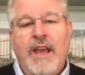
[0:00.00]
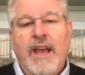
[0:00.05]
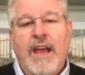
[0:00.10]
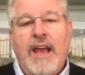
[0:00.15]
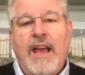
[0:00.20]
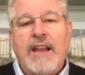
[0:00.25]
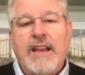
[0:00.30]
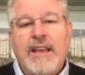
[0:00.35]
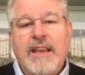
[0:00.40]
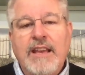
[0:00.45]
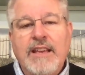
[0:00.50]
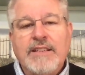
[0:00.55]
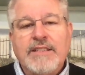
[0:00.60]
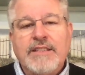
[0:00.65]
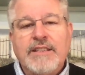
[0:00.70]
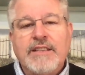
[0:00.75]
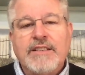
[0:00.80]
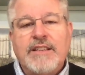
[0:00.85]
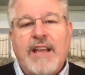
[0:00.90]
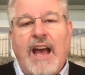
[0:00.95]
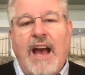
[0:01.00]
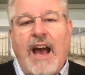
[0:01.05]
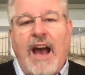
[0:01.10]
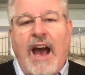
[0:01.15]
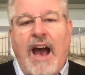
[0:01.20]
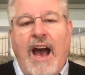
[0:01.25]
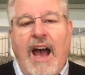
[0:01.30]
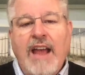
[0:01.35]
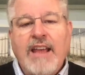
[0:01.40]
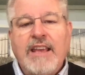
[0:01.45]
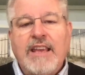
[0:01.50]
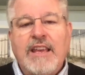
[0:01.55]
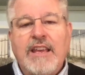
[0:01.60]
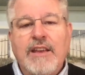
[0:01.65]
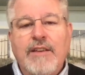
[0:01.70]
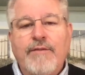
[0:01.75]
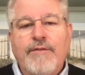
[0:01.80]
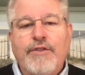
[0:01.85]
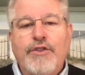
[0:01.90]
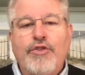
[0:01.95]
And He says, I
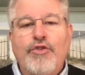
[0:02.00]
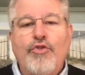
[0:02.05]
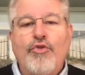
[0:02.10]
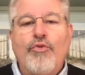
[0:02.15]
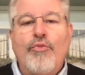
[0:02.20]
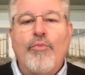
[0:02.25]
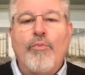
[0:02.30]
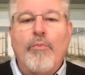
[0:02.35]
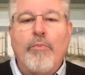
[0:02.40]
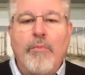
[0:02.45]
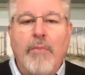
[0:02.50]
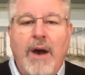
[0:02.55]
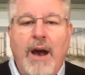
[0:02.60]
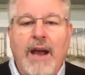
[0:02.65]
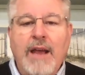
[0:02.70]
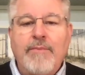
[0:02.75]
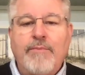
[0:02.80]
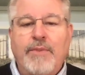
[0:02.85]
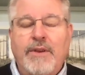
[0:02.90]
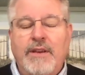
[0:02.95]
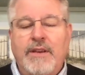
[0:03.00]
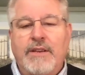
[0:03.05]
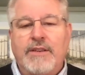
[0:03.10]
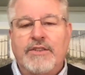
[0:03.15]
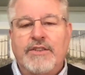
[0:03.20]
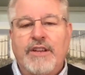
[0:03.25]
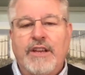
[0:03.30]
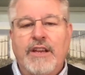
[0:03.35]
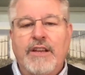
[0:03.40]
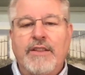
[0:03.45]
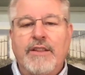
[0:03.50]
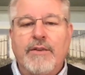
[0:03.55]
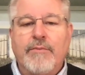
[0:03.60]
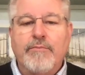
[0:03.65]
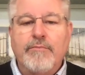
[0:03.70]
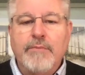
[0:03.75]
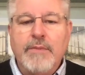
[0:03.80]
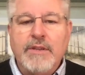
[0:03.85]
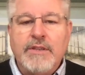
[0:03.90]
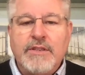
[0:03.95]
give you my peace. In the
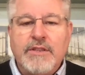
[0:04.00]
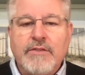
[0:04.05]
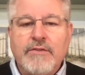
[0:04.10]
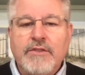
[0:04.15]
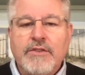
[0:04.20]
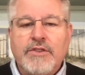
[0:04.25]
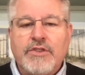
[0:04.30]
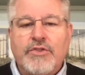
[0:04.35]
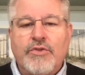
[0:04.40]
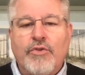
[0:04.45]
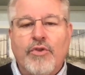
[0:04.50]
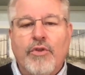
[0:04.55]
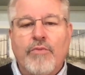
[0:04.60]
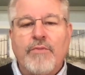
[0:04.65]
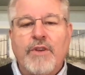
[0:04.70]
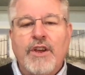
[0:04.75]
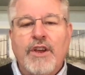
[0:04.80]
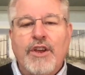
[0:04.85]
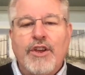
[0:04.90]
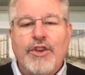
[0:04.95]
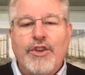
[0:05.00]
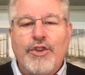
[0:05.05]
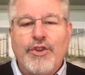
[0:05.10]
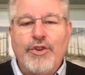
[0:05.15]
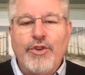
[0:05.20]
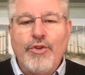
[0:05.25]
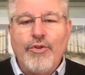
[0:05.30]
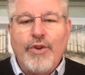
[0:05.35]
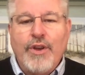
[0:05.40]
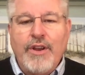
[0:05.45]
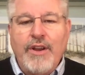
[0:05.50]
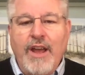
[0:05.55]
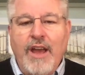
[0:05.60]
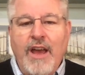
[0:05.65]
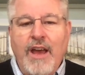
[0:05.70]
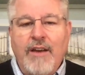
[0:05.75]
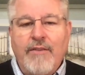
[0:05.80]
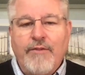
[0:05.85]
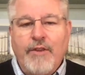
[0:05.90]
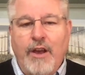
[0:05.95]
midst of the storm, you can
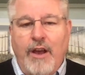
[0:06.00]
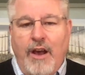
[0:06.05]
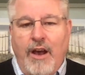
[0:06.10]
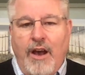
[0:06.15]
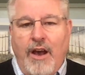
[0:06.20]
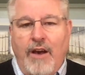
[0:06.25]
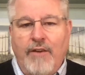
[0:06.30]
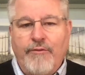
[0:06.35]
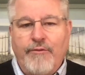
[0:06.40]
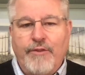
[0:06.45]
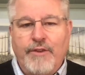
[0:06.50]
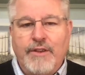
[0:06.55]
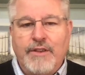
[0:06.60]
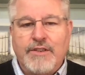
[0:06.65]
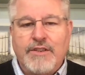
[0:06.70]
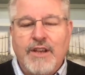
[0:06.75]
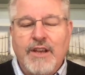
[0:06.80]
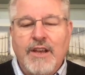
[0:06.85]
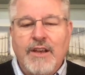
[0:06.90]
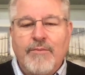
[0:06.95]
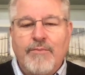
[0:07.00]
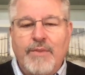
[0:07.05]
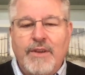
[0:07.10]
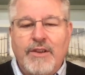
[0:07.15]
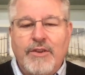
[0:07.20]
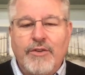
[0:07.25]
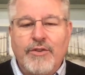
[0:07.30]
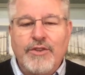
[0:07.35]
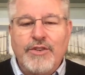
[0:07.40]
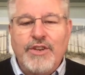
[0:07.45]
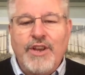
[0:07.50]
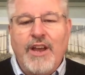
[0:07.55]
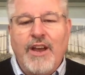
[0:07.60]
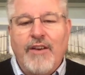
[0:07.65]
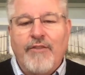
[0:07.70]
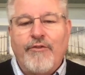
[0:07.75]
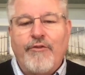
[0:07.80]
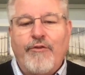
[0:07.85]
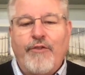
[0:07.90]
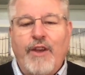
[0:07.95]
have confidence because you
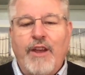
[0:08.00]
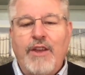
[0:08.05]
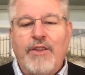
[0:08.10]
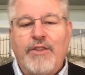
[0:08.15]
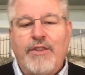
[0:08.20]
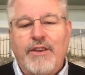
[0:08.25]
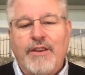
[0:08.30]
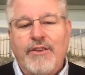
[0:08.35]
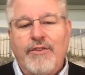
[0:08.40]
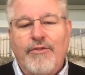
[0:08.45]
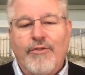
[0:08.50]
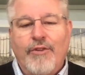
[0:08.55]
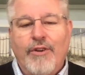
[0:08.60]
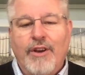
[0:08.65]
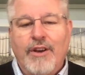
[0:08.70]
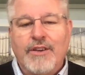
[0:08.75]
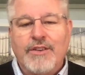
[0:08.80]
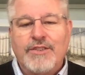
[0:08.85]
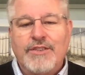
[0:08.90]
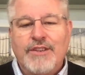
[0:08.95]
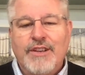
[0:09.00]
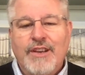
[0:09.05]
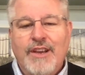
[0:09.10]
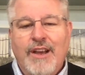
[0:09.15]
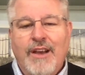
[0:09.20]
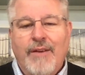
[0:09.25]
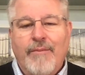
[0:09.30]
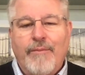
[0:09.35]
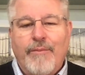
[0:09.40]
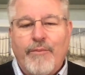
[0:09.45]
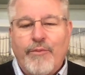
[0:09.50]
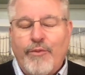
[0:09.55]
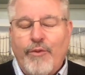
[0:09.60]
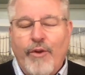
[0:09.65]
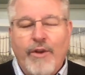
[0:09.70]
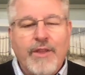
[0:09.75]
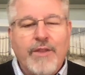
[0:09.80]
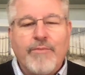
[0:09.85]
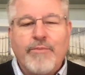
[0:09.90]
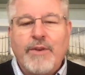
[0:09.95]
have faith in Christ
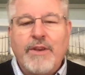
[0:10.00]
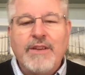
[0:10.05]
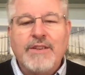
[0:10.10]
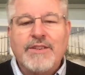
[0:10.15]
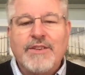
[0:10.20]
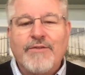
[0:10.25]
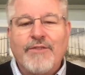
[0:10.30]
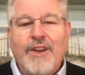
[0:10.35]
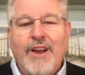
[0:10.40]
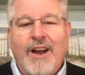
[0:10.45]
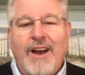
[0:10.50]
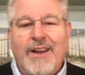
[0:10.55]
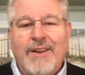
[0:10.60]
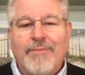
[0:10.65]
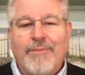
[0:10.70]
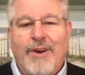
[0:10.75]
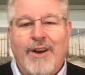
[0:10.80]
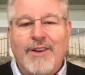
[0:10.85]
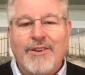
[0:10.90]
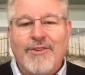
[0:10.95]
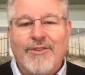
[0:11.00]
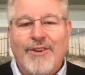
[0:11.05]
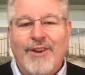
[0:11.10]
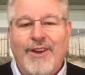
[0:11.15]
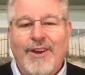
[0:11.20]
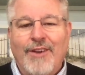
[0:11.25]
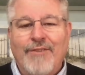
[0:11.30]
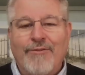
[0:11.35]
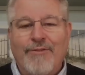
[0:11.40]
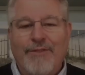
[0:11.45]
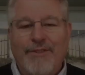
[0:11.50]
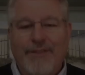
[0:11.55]
pray the peace of God upon your life